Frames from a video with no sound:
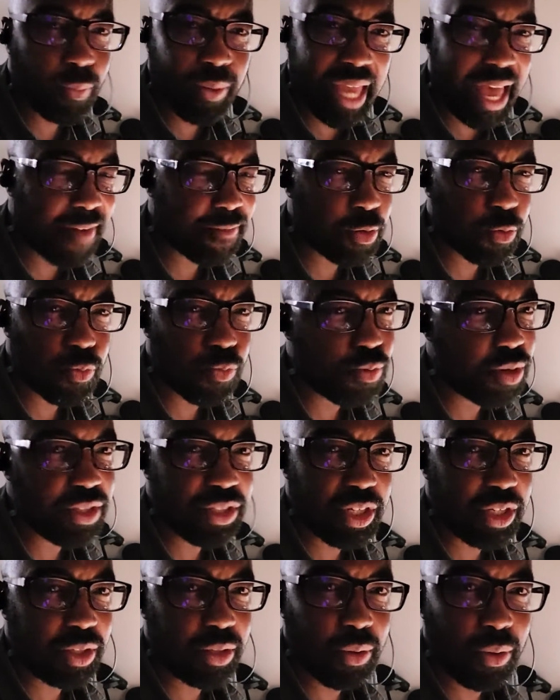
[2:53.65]
we have a
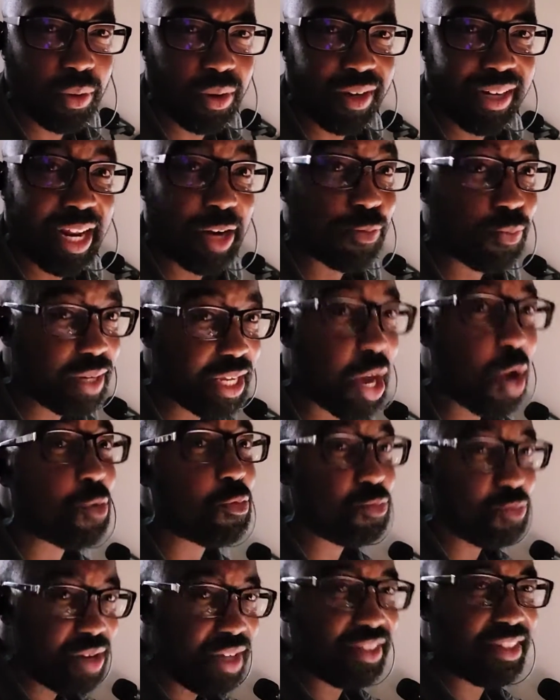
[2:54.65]
risen Lord, and we are
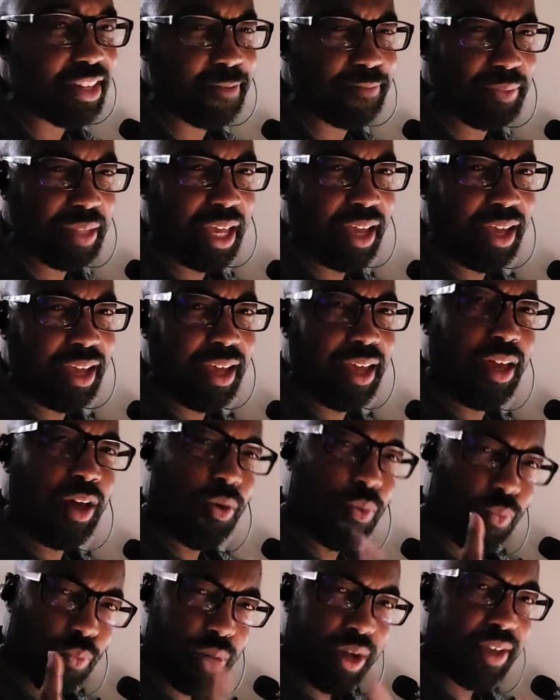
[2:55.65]
risen
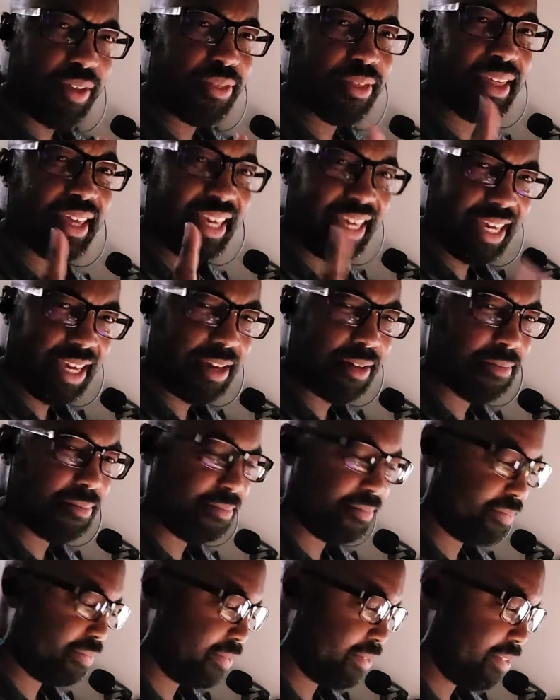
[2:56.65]
with him.
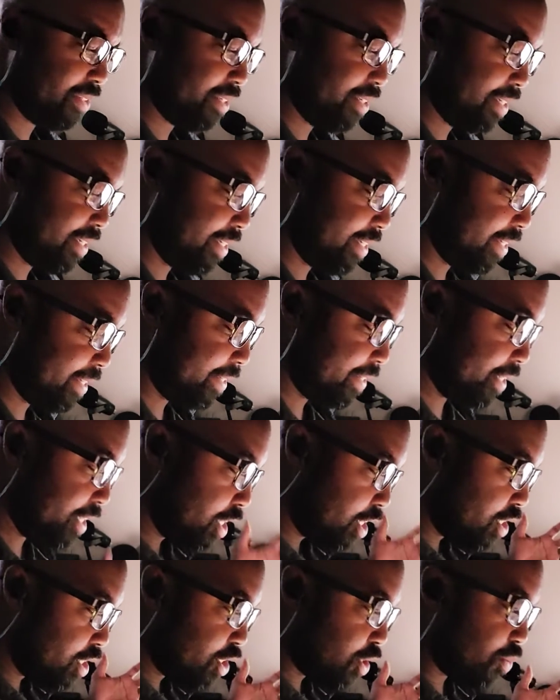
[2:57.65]

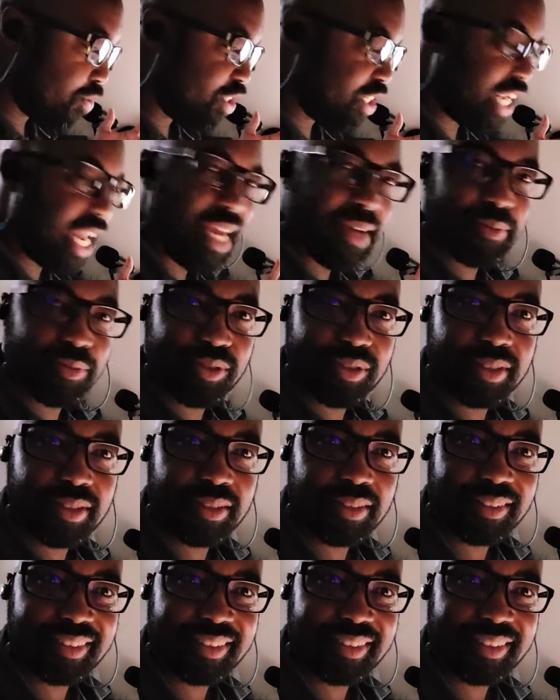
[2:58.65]
So, James